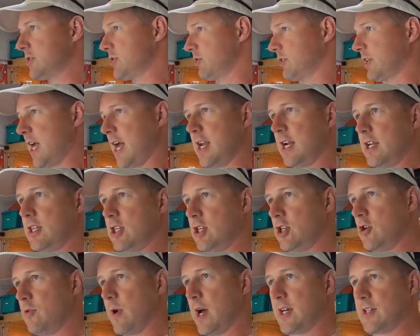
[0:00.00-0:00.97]
so Canada, the
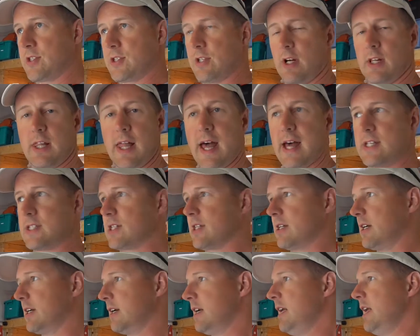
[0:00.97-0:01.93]
US,
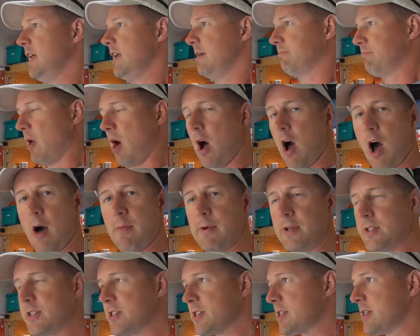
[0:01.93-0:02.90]
Alaska,
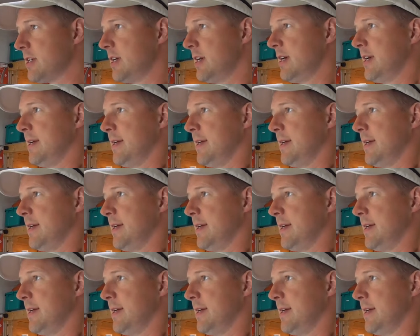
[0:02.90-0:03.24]
Bahamas,